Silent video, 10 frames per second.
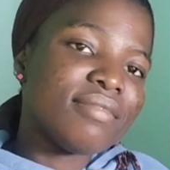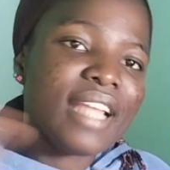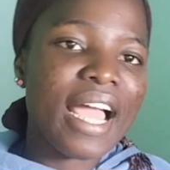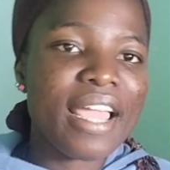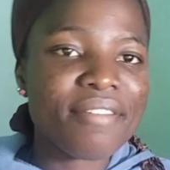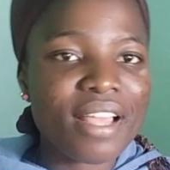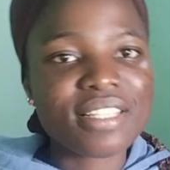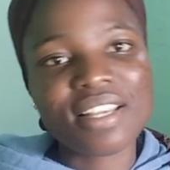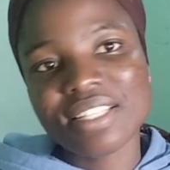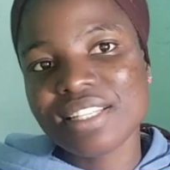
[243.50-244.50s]
Life
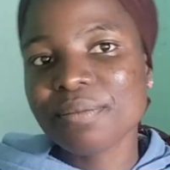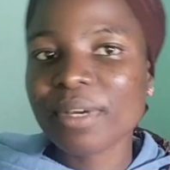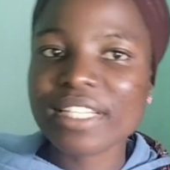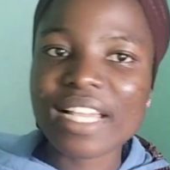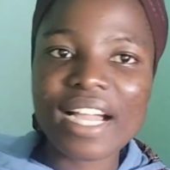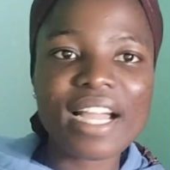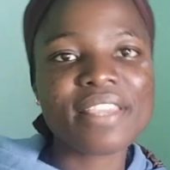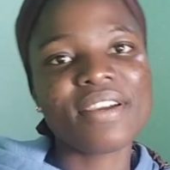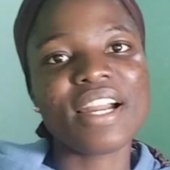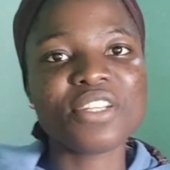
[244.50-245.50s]
has gotten
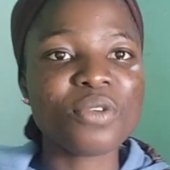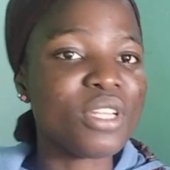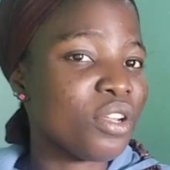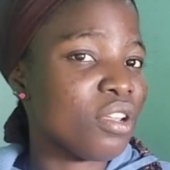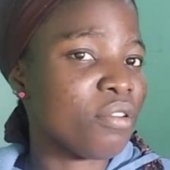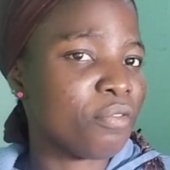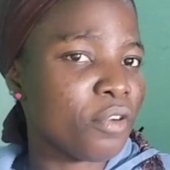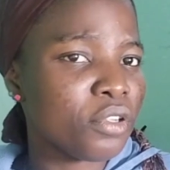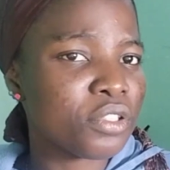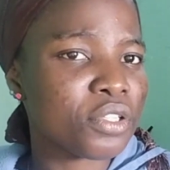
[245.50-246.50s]
better. You can do it on your
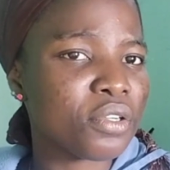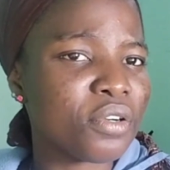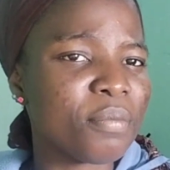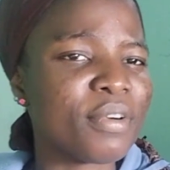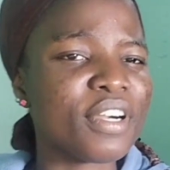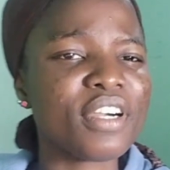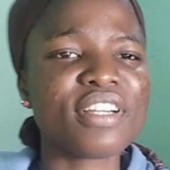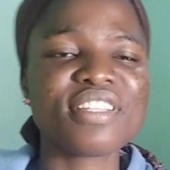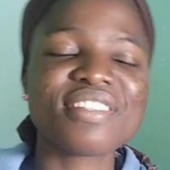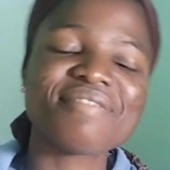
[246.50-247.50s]
phone too,
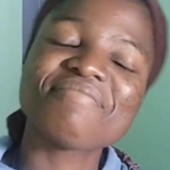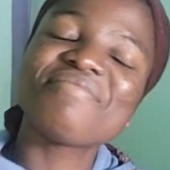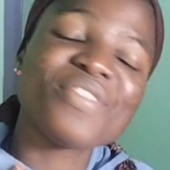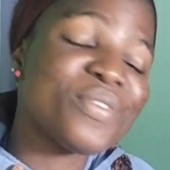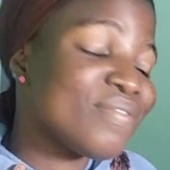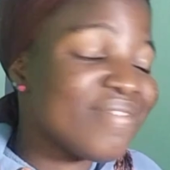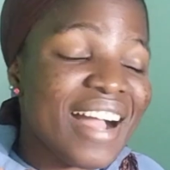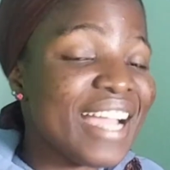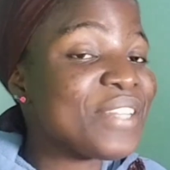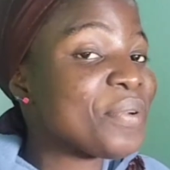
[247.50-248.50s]
but
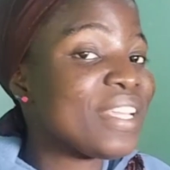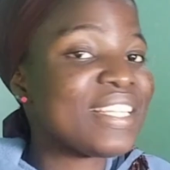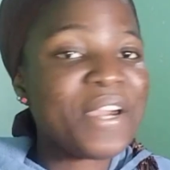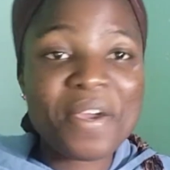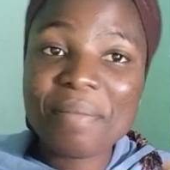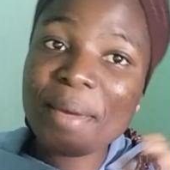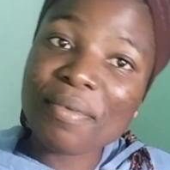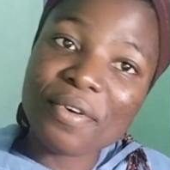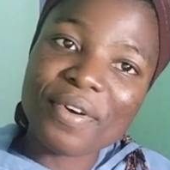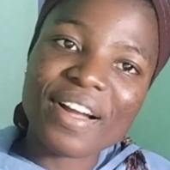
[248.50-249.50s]
I do it on my
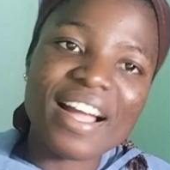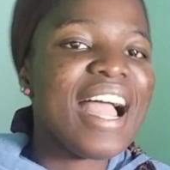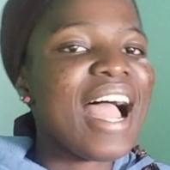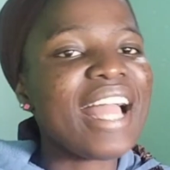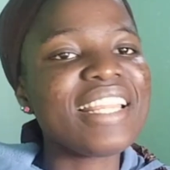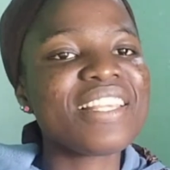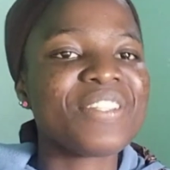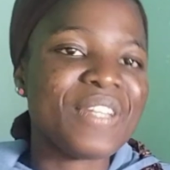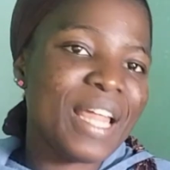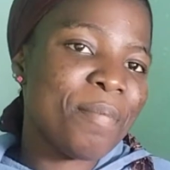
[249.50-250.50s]
book. And
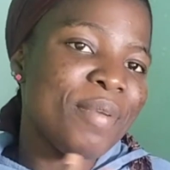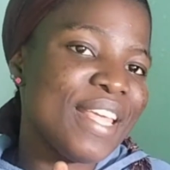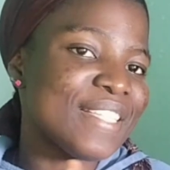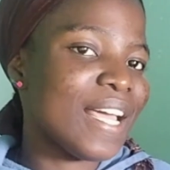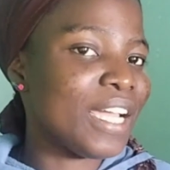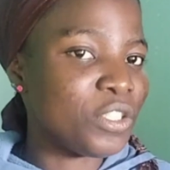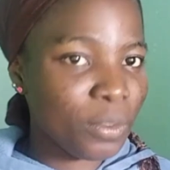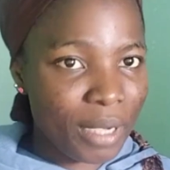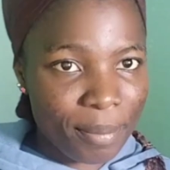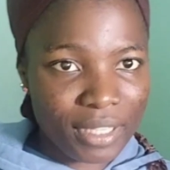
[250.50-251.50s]
there's another place I
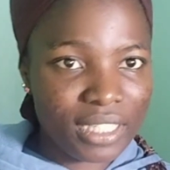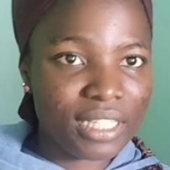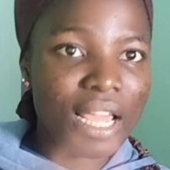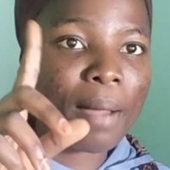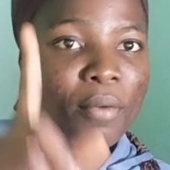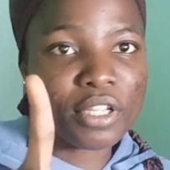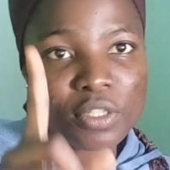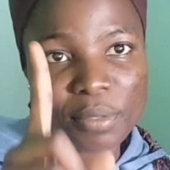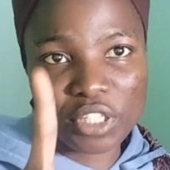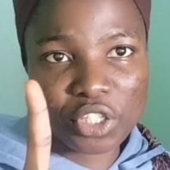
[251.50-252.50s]
draw my pattern. I'm going
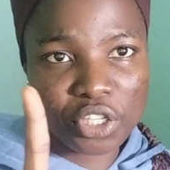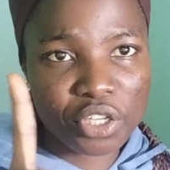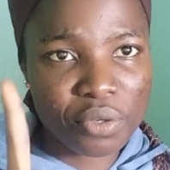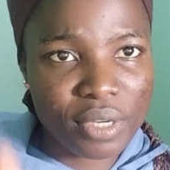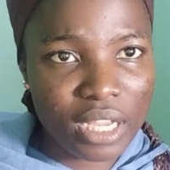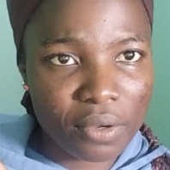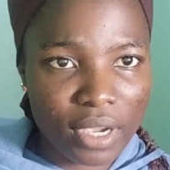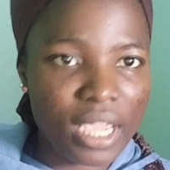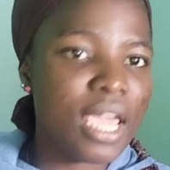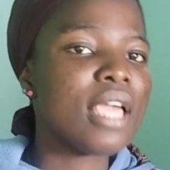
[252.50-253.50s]
to be teaching you that,
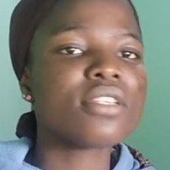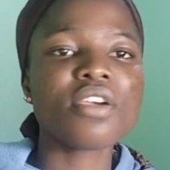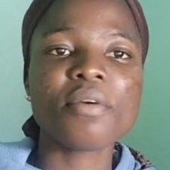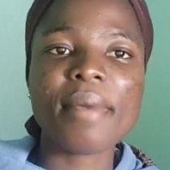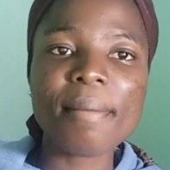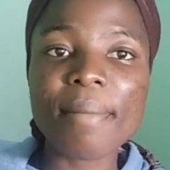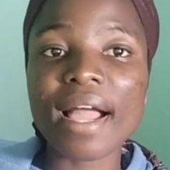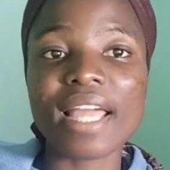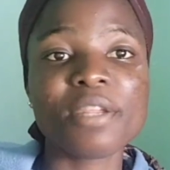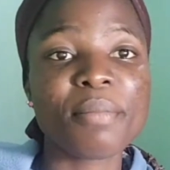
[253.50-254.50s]
okay? So remember,
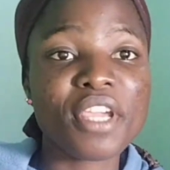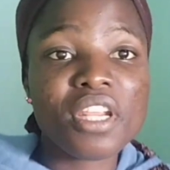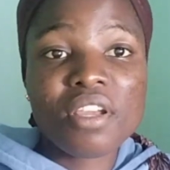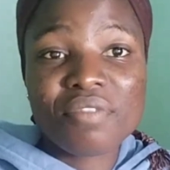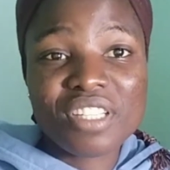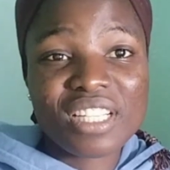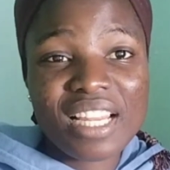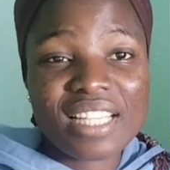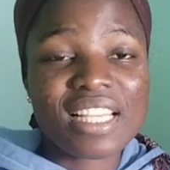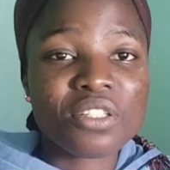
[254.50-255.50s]
at the beginning of this
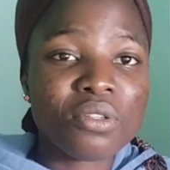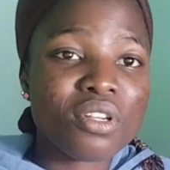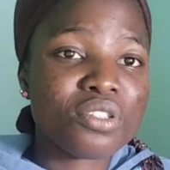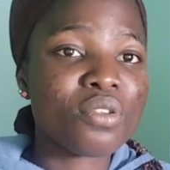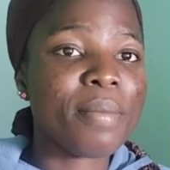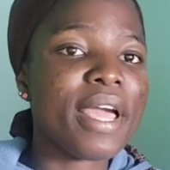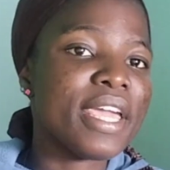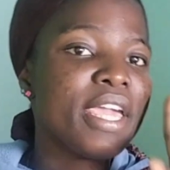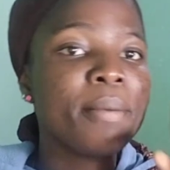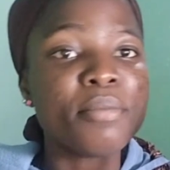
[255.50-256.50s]
class, I told us to
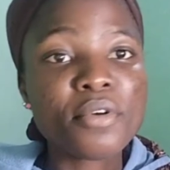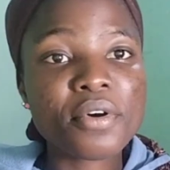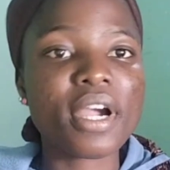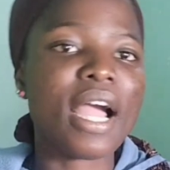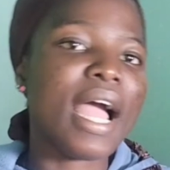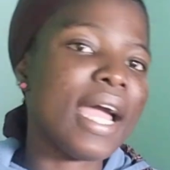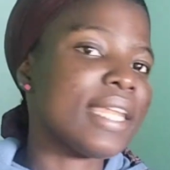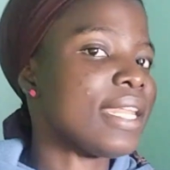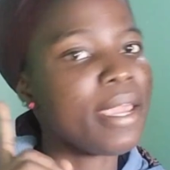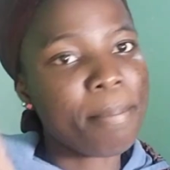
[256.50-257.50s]
buy a book
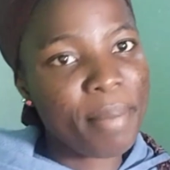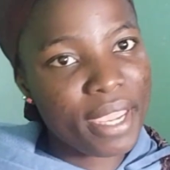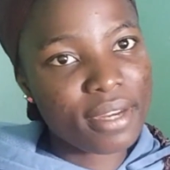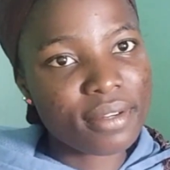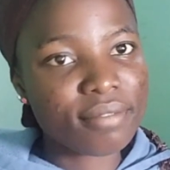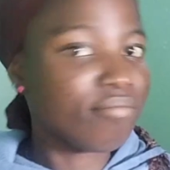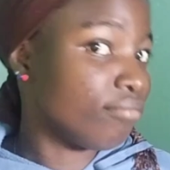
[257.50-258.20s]
and a pen.